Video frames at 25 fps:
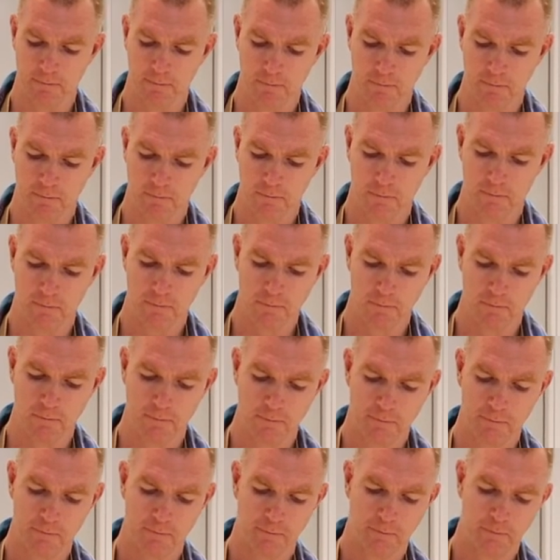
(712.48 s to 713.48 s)

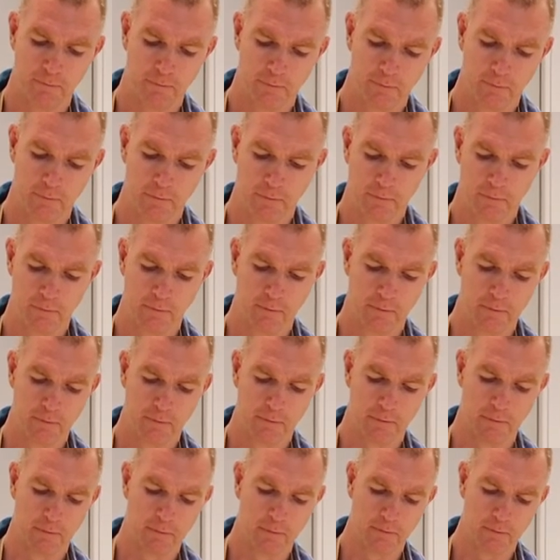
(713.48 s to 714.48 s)

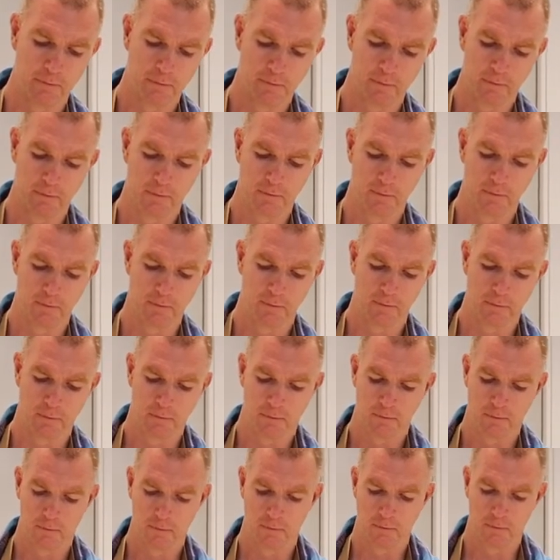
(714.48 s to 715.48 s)

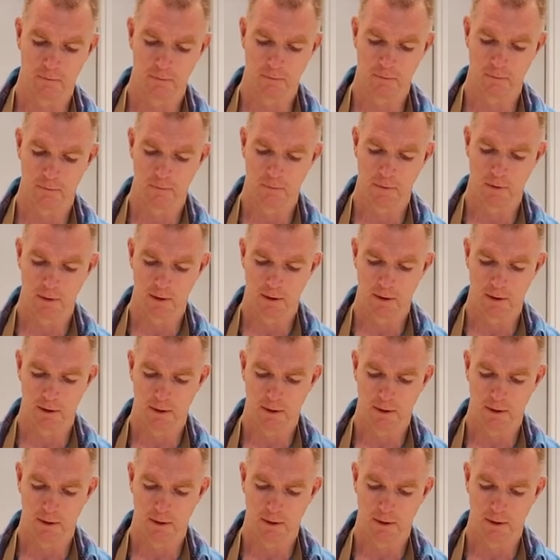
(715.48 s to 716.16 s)
(no one is talking)